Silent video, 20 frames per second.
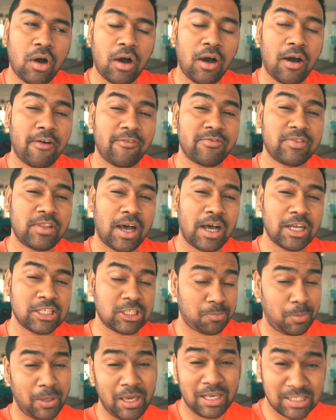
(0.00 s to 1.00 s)
of the
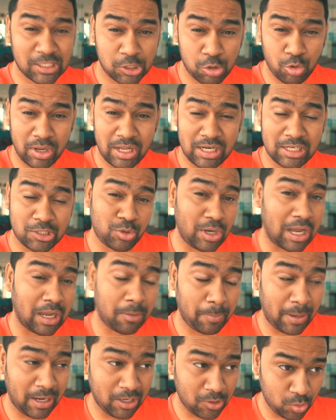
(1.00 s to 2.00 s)
space gray
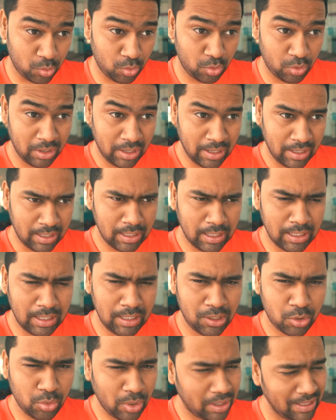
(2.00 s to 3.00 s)
trackpad 2
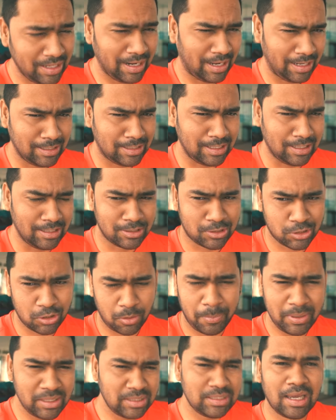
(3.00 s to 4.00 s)
in 2019
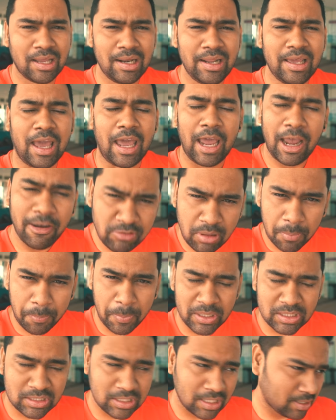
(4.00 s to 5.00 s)
so basically have the
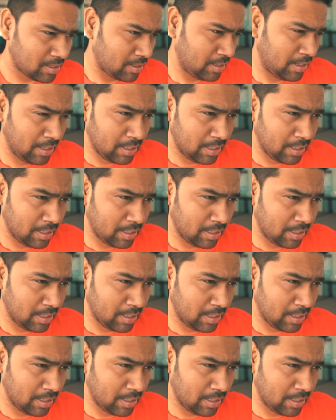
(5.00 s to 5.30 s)
picture